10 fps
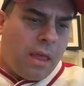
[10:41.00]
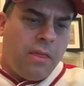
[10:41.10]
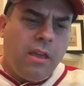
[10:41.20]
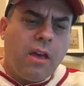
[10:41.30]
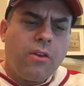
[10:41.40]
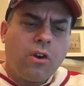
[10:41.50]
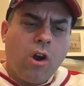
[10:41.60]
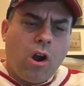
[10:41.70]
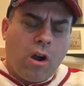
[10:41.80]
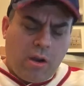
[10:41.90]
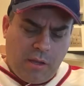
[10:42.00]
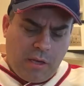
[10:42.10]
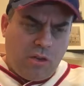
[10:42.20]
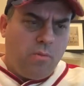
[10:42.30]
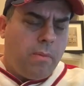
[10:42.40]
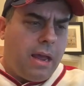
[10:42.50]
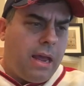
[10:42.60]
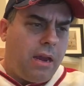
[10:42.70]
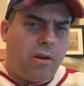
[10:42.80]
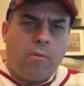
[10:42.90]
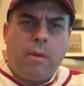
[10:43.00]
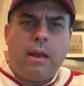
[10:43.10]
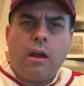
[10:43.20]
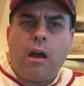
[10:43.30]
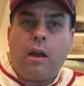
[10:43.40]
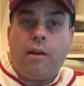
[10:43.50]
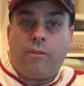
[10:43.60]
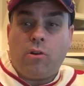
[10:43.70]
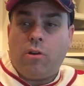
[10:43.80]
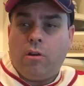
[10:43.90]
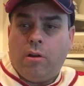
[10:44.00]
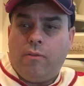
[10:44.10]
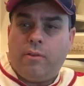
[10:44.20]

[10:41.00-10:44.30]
the other card that you may or may not have heard of,